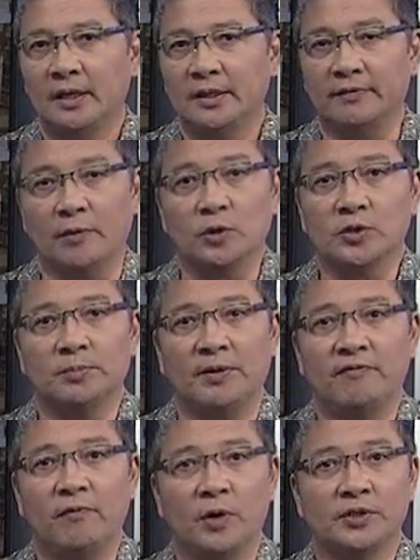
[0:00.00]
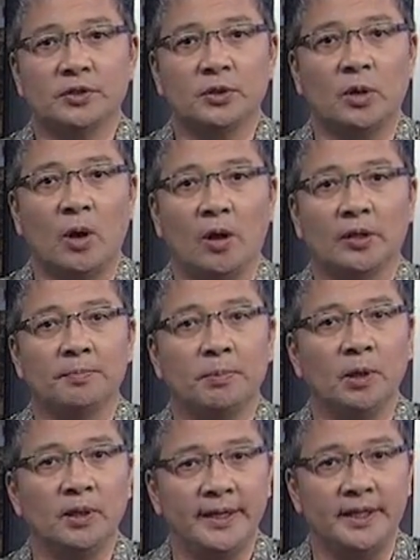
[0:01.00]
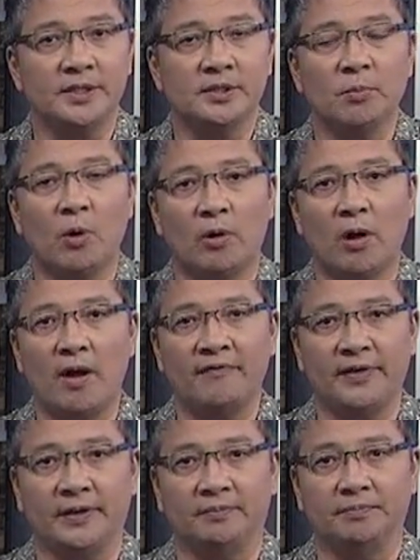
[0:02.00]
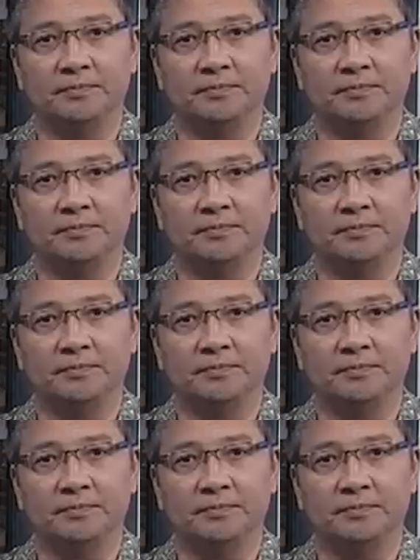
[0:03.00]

They've also been forced to call the police more often.